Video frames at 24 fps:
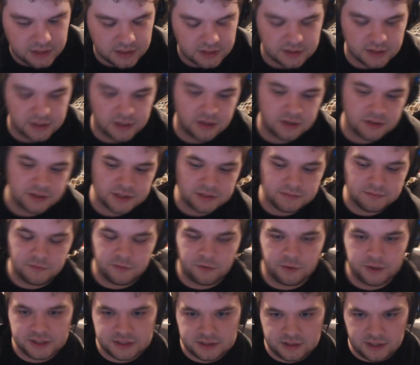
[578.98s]
There are some
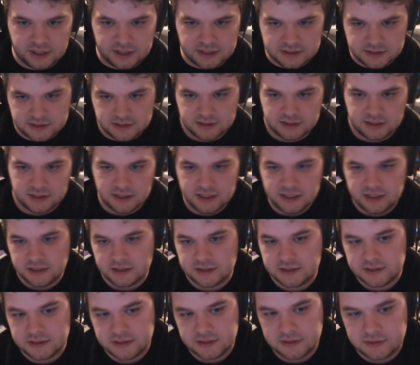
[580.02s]
voice lines that
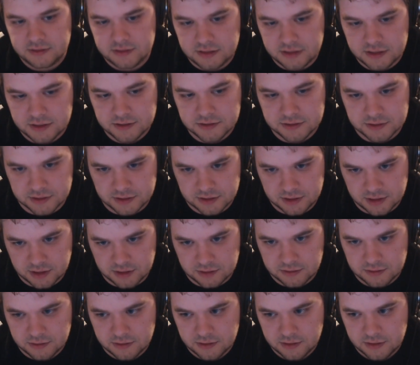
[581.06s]
leaked years
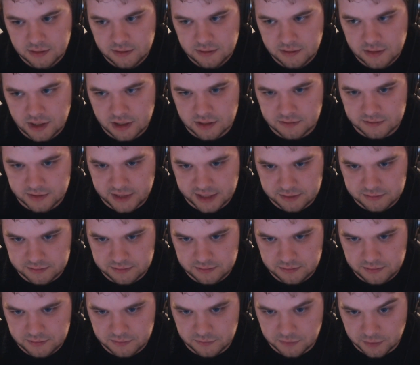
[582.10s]
ago of that
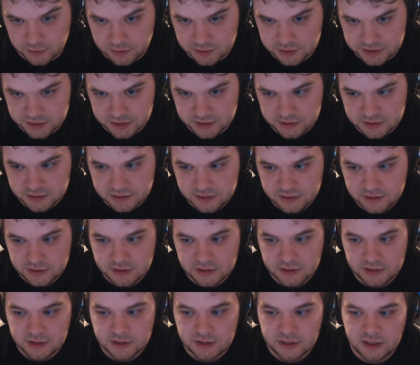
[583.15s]
version.
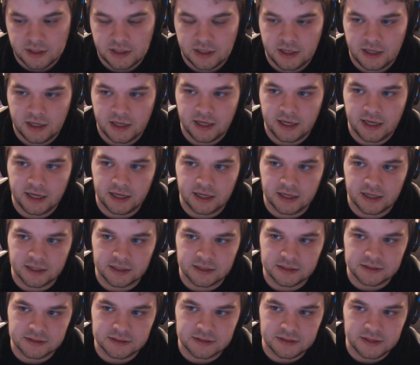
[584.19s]

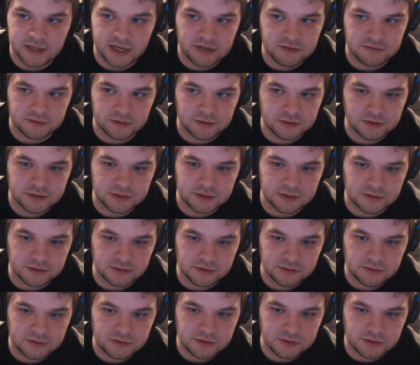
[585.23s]
And that version
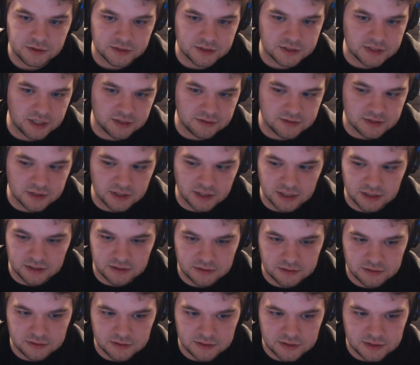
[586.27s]
just sounds like
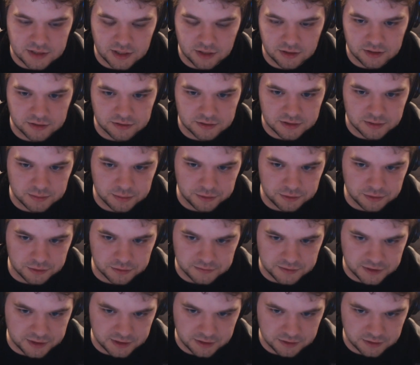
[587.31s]
stereotypical
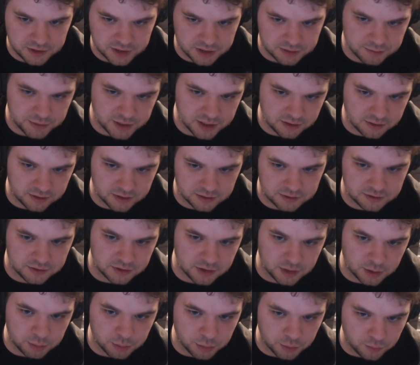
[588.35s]
video game character
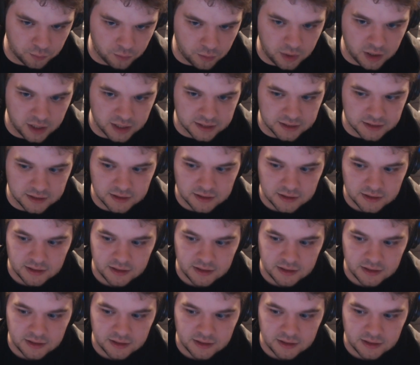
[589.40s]
number 1.